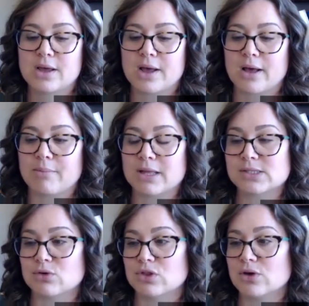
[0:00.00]
And
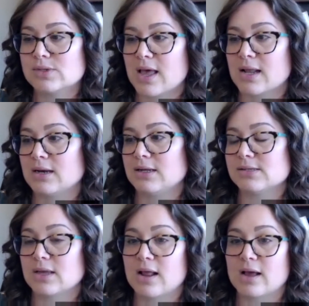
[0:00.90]
so those
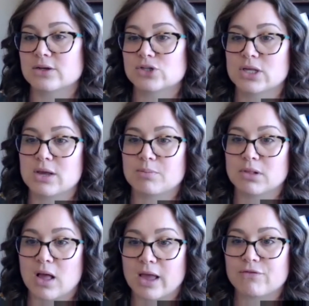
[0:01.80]
entities can actually
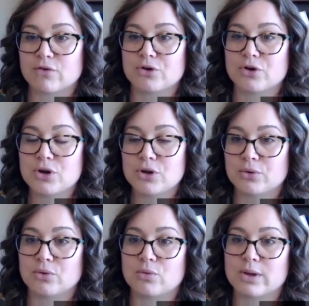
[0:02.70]
apply for
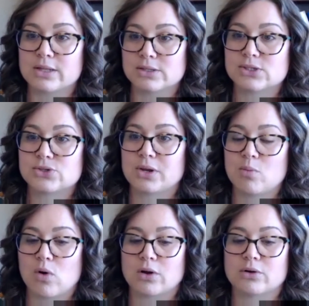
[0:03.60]
new
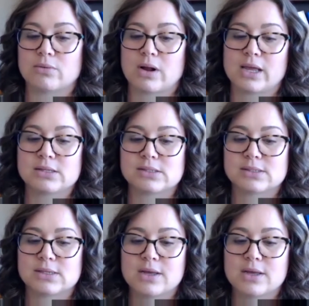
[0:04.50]
in-stream water rights.